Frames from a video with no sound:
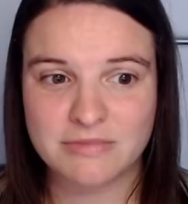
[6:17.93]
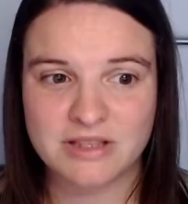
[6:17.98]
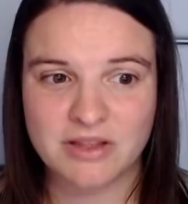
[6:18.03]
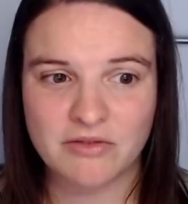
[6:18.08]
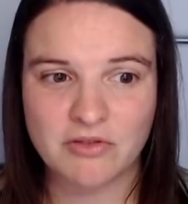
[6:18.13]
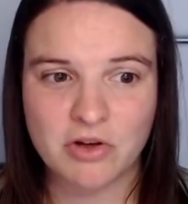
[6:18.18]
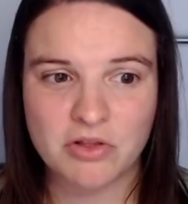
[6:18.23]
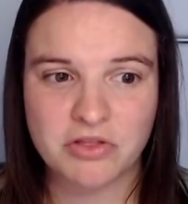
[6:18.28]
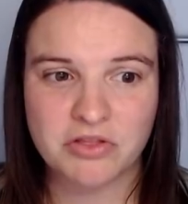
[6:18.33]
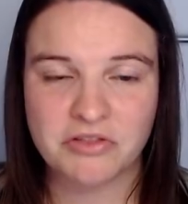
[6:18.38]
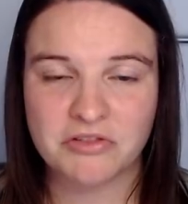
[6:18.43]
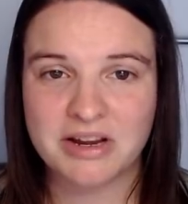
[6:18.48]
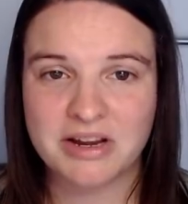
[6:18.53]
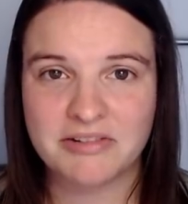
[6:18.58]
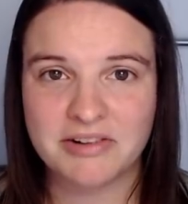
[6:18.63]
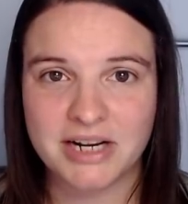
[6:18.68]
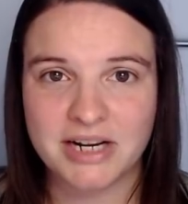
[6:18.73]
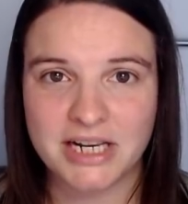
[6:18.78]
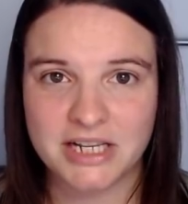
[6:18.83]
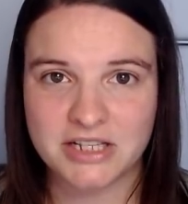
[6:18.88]
They've got 3
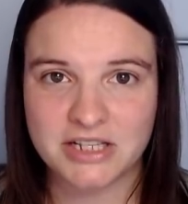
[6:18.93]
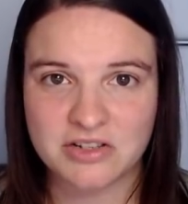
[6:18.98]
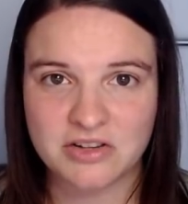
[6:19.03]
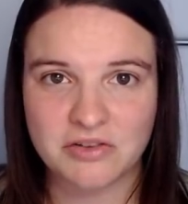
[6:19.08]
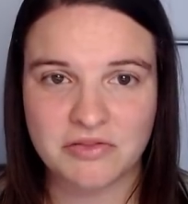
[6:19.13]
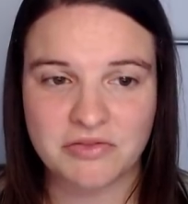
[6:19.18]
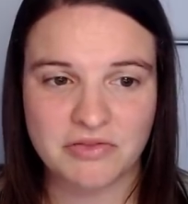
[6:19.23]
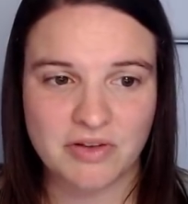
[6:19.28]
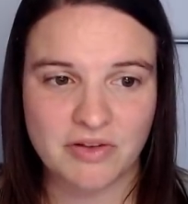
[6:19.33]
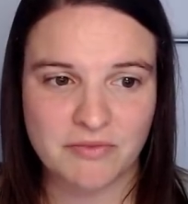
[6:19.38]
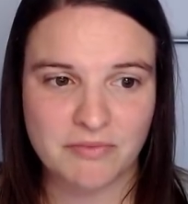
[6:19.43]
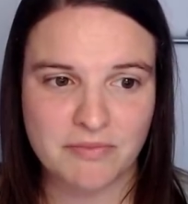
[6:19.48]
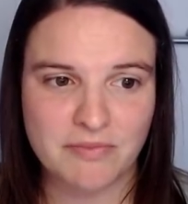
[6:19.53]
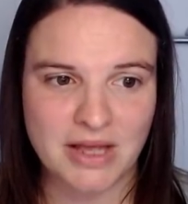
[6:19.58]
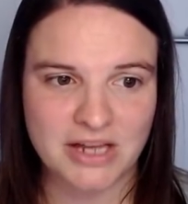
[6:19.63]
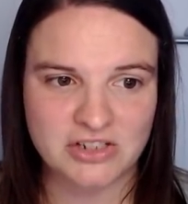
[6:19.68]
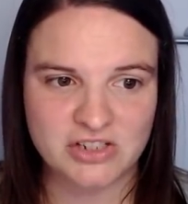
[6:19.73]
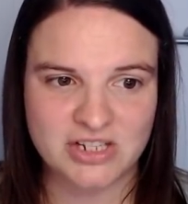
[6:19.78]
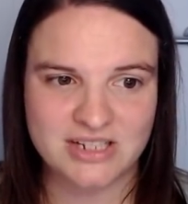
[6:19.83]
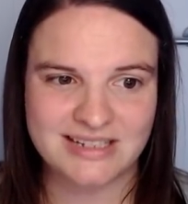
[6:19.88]
really tough
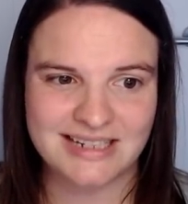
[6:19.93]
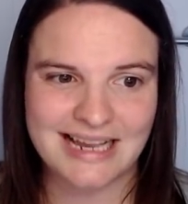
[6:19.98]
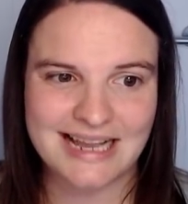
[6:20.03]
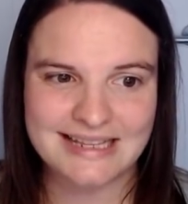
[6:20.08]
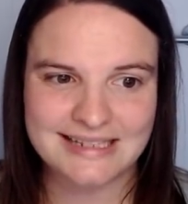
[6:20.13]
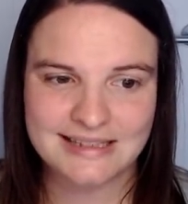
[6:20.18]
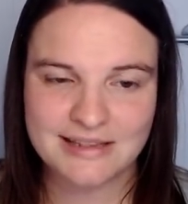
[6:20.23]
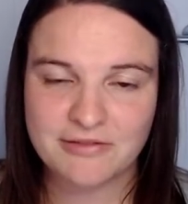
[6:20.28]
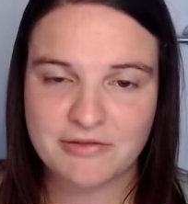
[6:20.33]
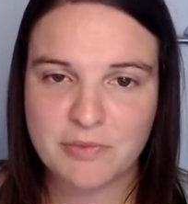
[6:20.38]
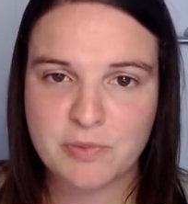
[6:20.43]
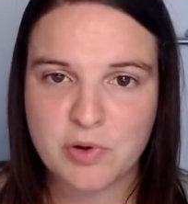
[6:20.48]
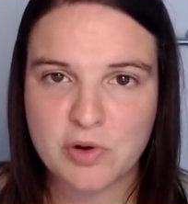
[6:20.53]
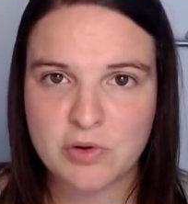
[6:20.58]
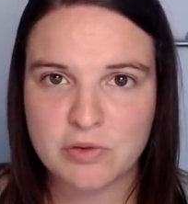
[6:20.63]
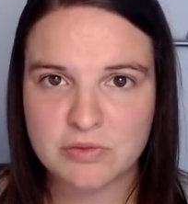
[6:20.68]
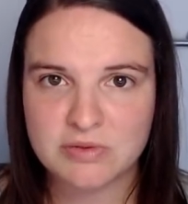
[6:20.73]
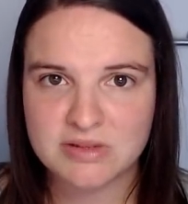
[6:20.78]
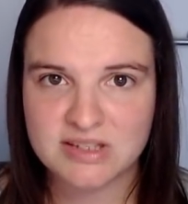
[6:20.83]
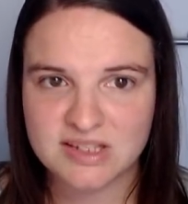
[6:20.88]
matches against
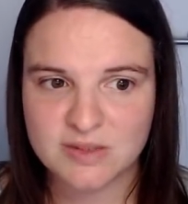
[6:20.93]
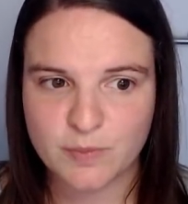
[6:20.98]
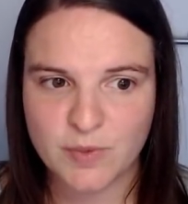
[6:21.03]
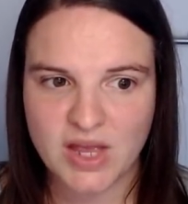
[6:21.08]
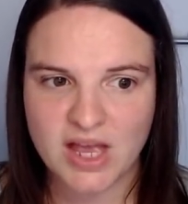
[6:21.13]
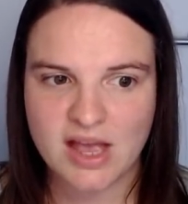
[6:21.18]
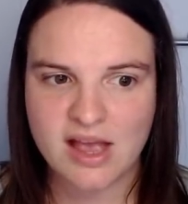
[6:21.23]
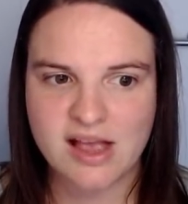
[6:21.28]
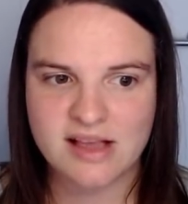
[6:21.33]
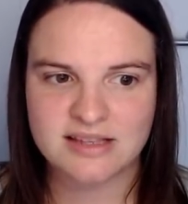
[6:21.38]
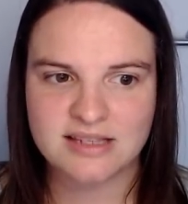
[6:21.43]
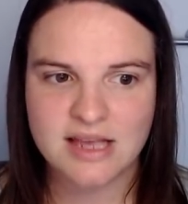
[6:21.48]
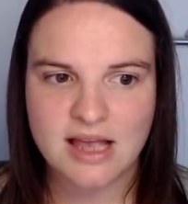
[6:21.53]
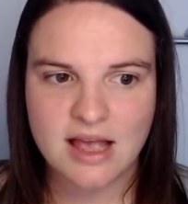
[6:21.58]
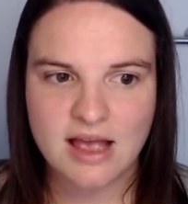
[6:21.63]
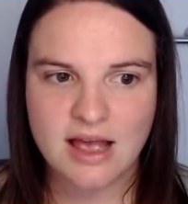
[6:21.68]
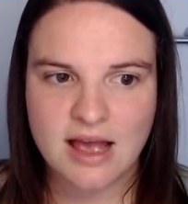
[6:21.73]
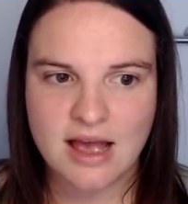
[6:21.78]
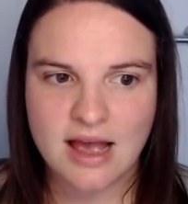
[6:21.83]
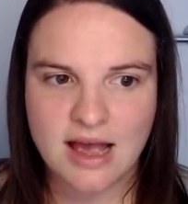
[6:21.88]
Liverpool, Spurs
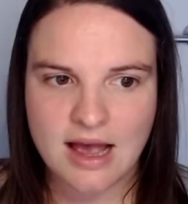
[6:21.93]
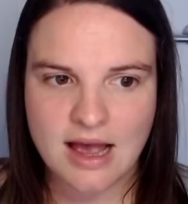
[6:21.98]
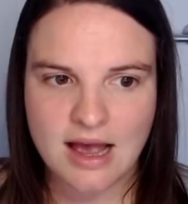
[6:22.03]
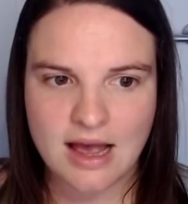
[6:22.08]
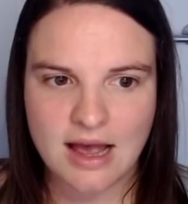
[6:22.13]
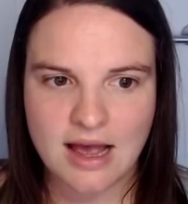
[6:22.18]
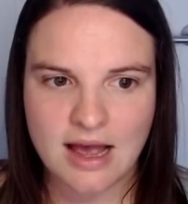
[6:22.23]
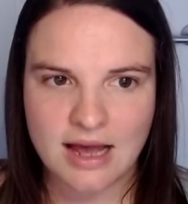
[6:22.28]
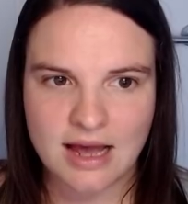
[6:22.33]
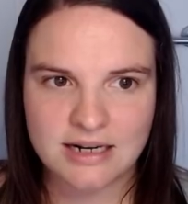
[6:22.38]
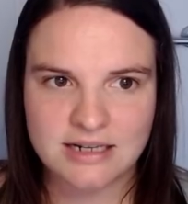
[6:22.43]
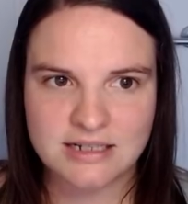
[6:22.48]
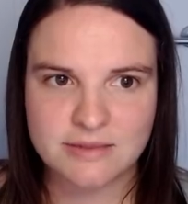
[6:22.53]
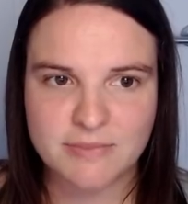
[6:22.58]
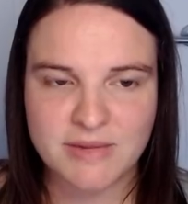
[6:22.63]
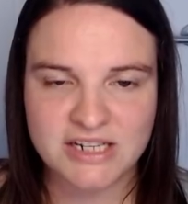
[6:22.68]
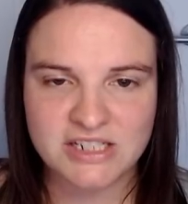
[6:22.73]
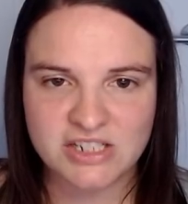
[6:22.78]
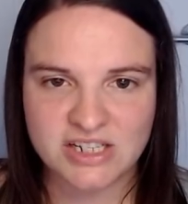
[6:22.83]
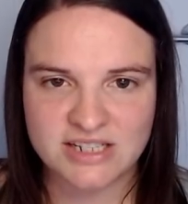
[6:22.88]
and
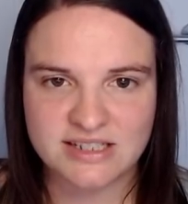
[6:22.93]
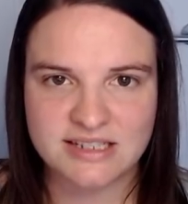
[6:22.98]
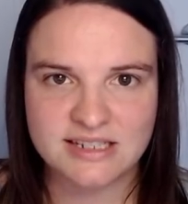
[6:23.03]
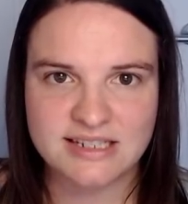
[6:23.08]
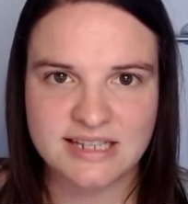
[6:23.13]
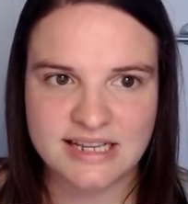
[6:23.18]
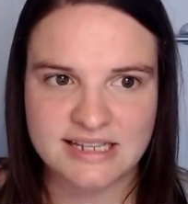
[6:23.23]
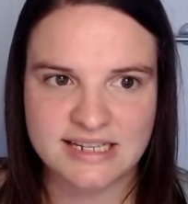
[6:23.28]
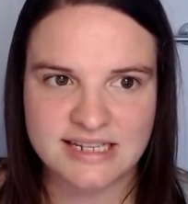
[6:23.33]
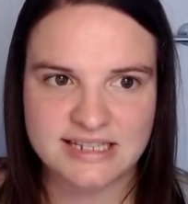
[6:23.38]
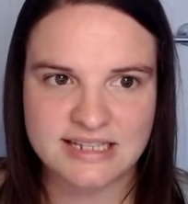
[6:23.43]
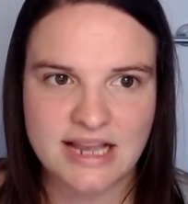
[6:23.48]
Manchester City.